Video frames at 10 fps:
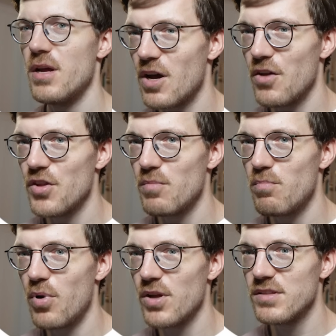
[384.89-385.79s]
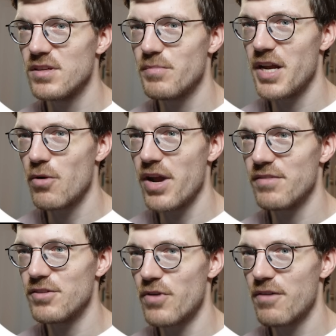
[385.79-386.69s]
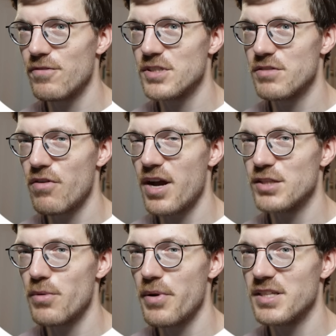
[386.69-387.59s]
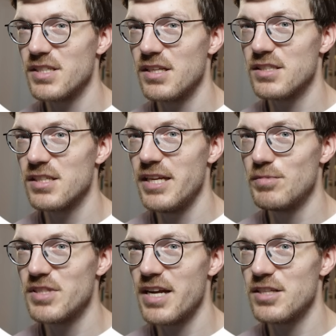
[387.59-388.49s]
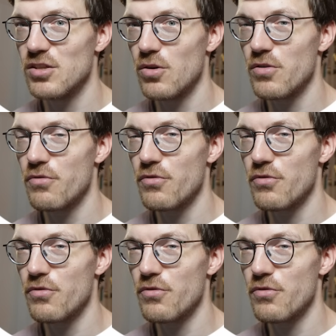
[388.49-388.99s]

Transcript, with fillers: Now on the bottom here, we have the reference device where you can see the sleep stages along the